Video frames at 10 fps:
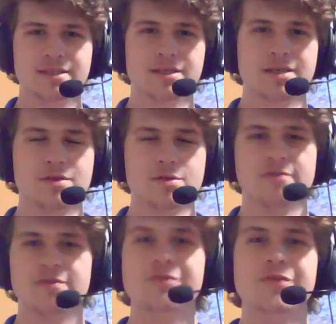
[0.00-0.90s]
gives you a
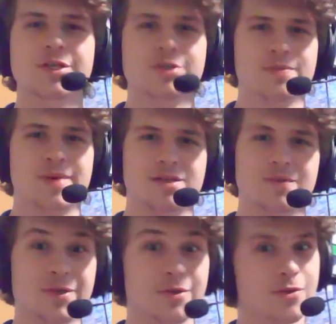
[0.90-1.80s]
few features based on what
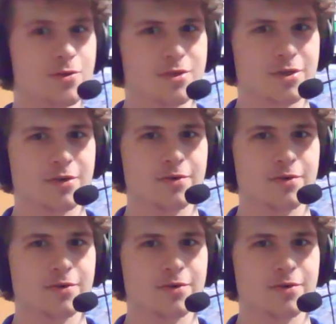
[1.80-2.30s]
you used to do.